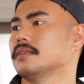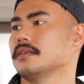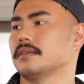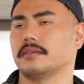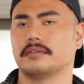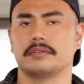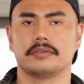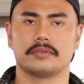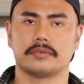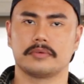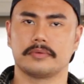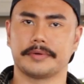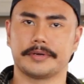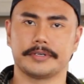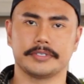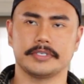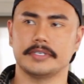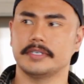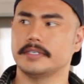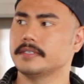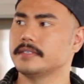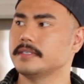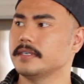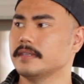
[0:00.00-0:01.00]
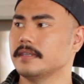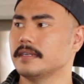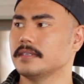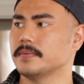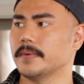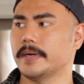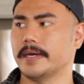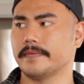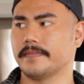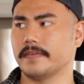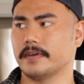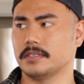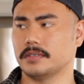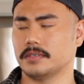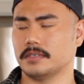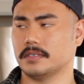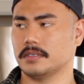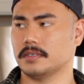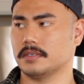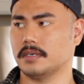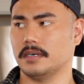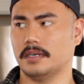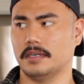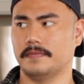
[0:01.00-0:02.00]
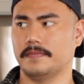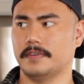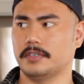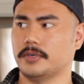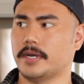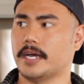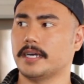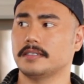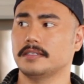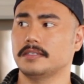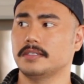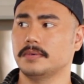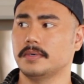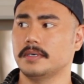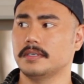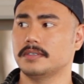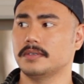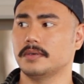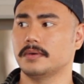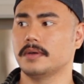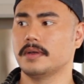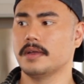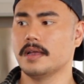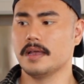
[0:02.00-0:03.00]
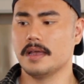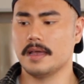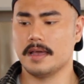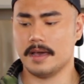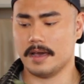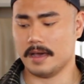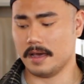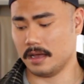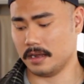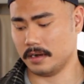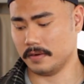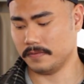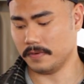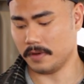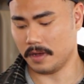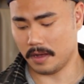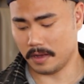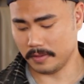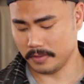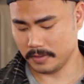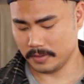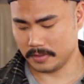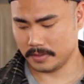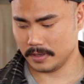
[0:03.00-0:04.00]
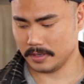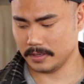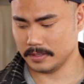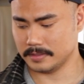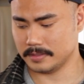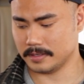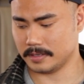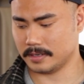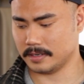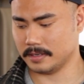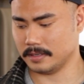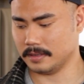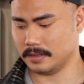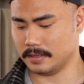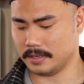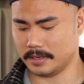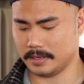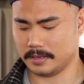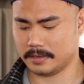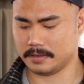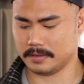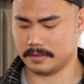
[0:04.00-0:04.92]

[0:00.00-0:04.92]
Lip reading: like gorgeous, and that's why I was kind of attracted to it. So, out of all the things that I like